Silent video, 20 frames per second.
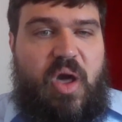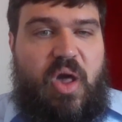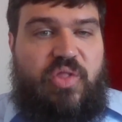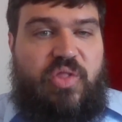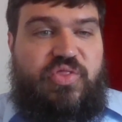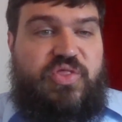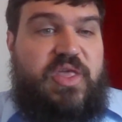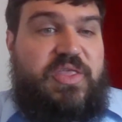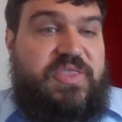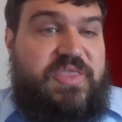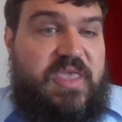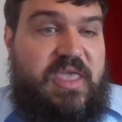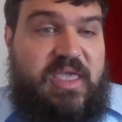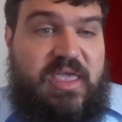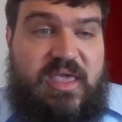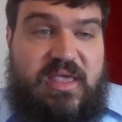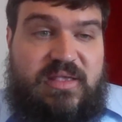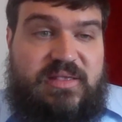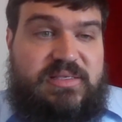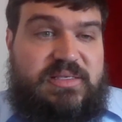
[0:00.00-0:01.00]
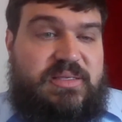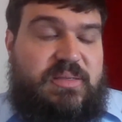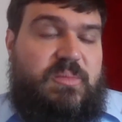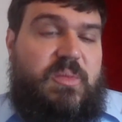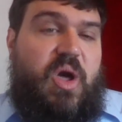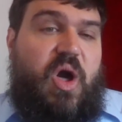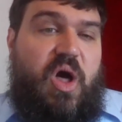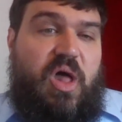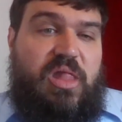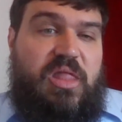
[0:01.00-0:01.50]
The thing is,
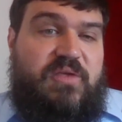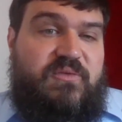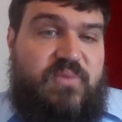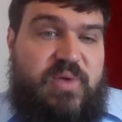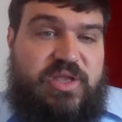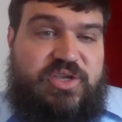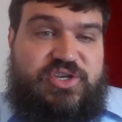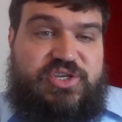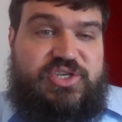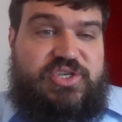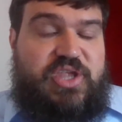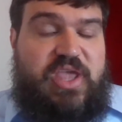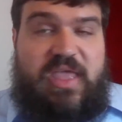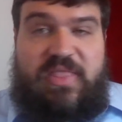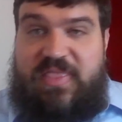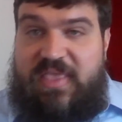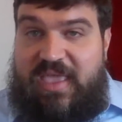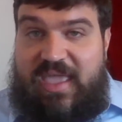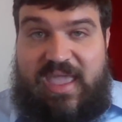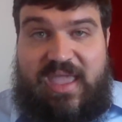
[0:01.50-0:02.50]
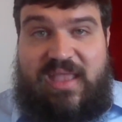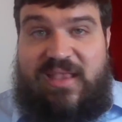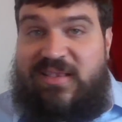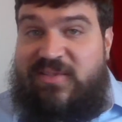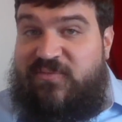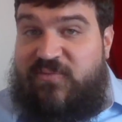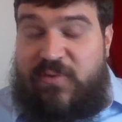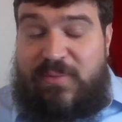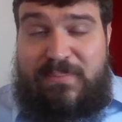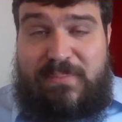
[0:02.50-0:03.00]
all of which at the
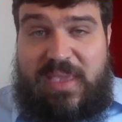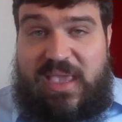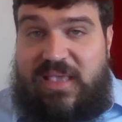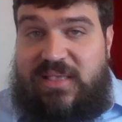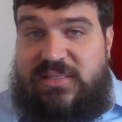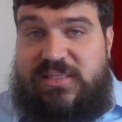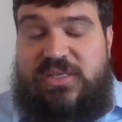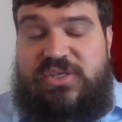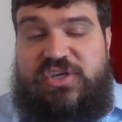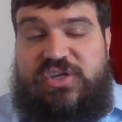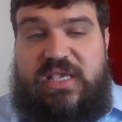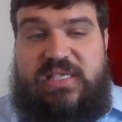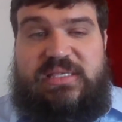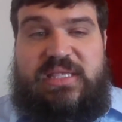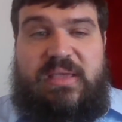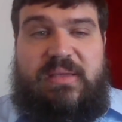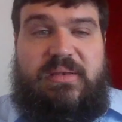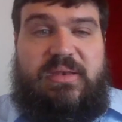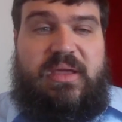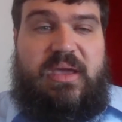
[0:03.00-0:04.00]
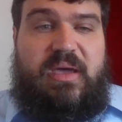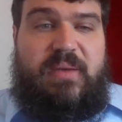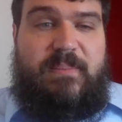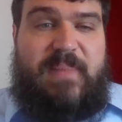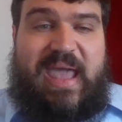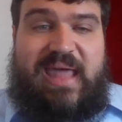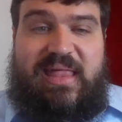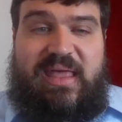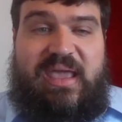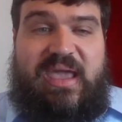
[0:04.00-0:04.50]
end for me suggests that
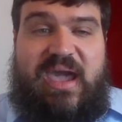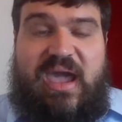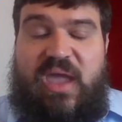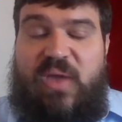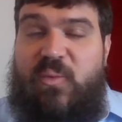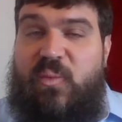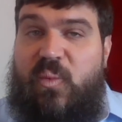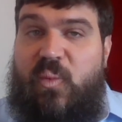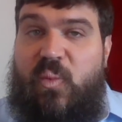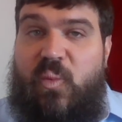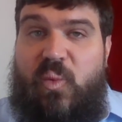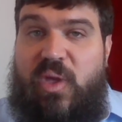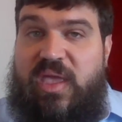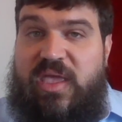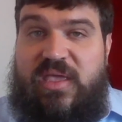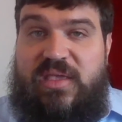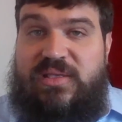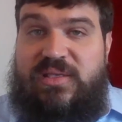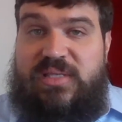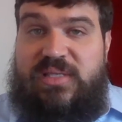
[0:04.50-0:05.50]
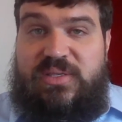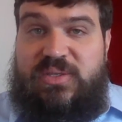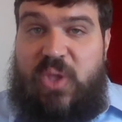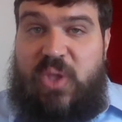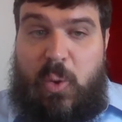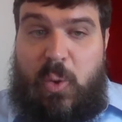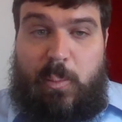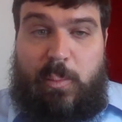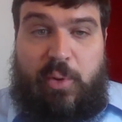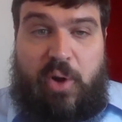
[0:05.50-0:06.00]
Malachi is his
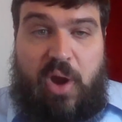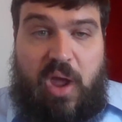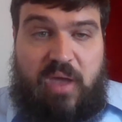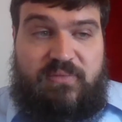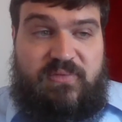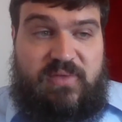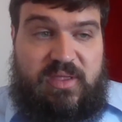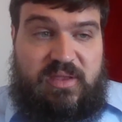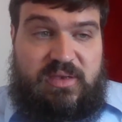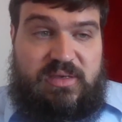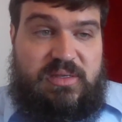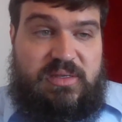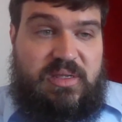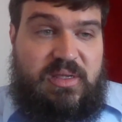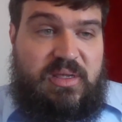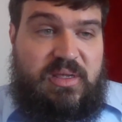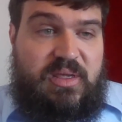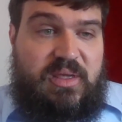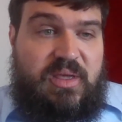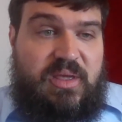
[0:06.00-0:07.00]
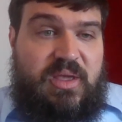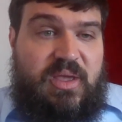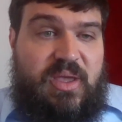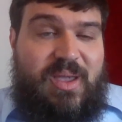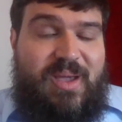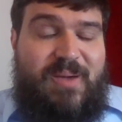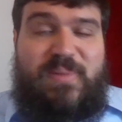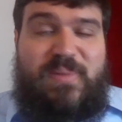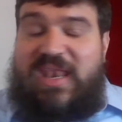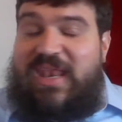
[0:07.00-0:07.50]
own prophet.
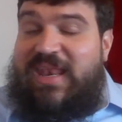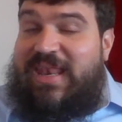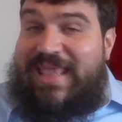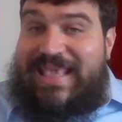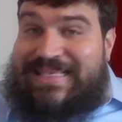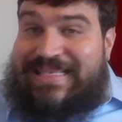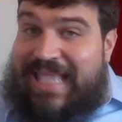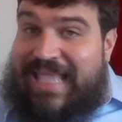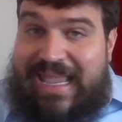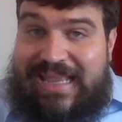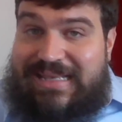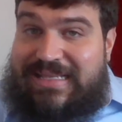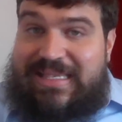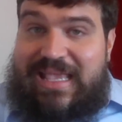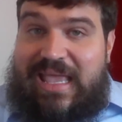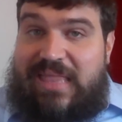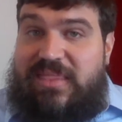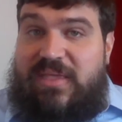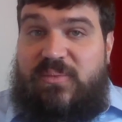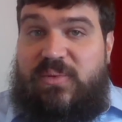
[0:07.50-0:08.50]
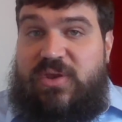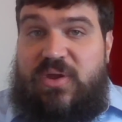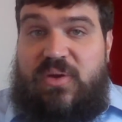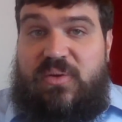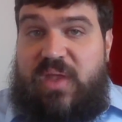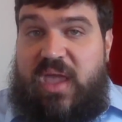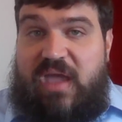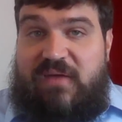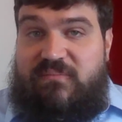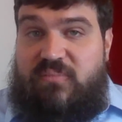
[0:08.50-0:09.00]
But it is kind of sad that we
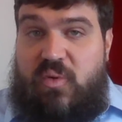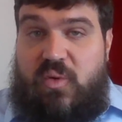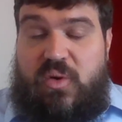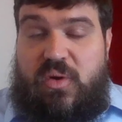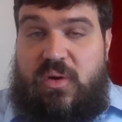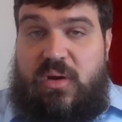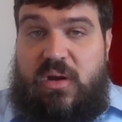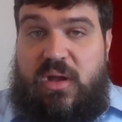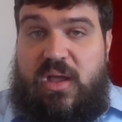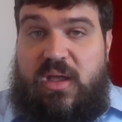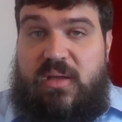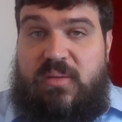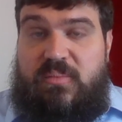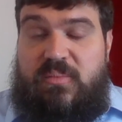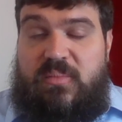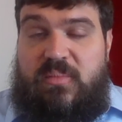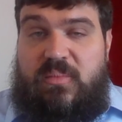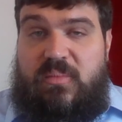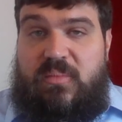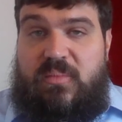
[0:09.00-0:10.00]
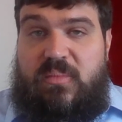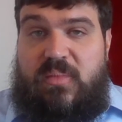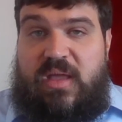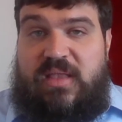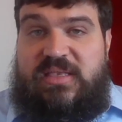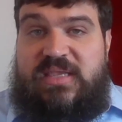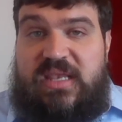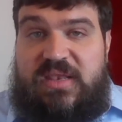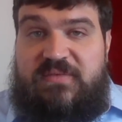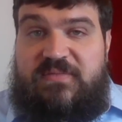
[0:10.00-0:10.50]
don't have more
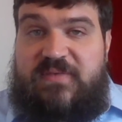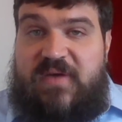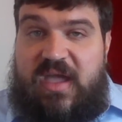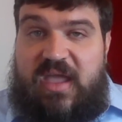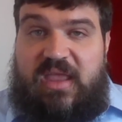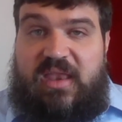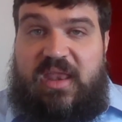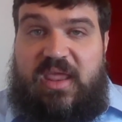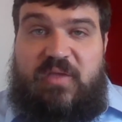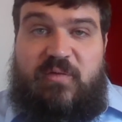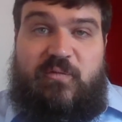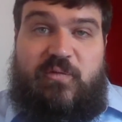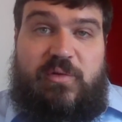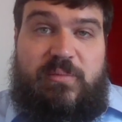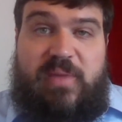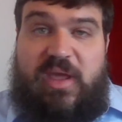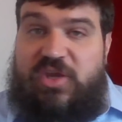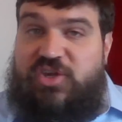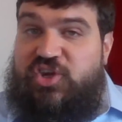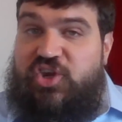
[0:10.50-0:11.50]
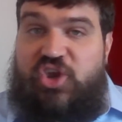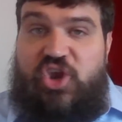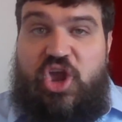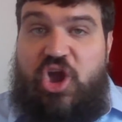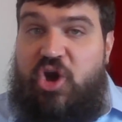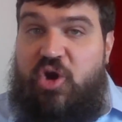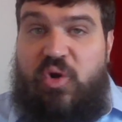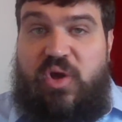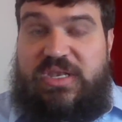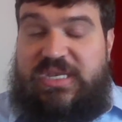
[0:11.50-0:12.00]
identifying information,
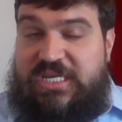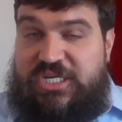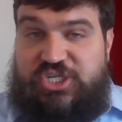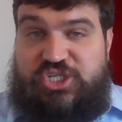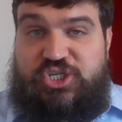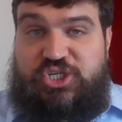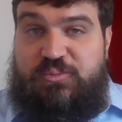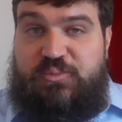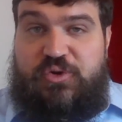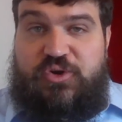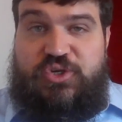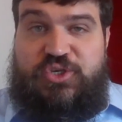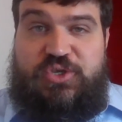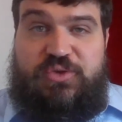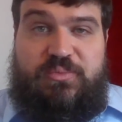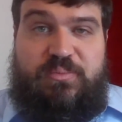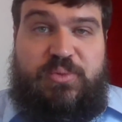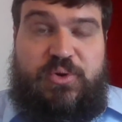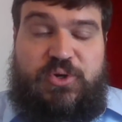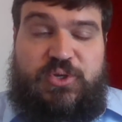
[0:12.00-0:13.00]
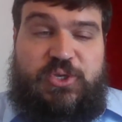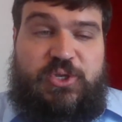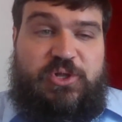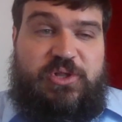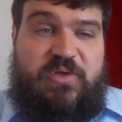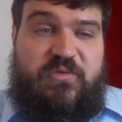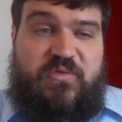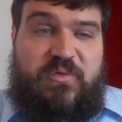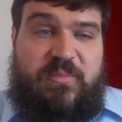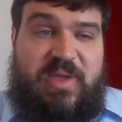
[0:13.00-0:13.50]
no additional personal
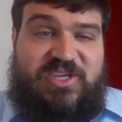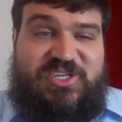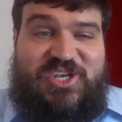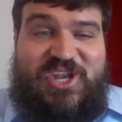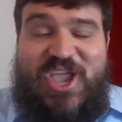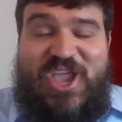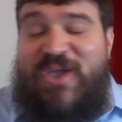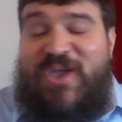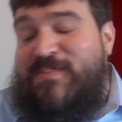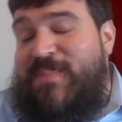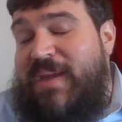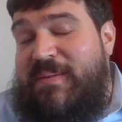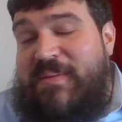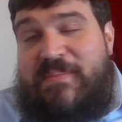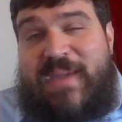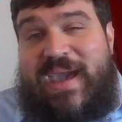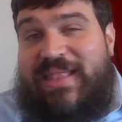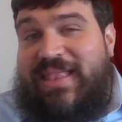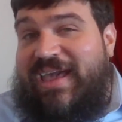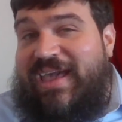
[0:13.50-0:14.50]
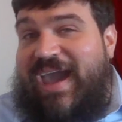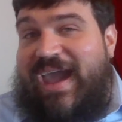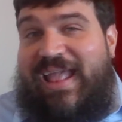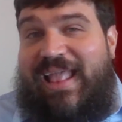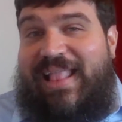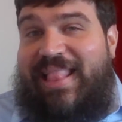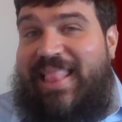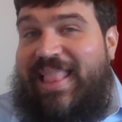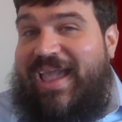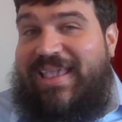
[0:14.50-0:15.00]
information. Maybe
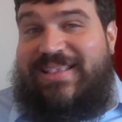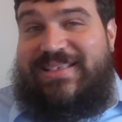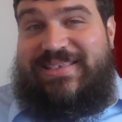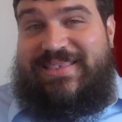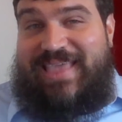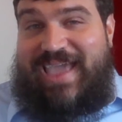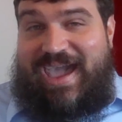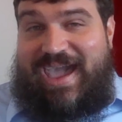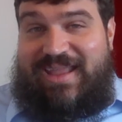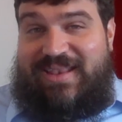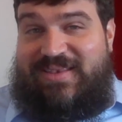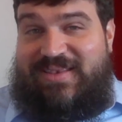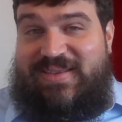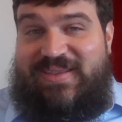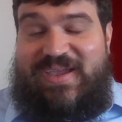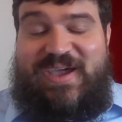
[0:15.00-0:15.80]
Malachi likes that.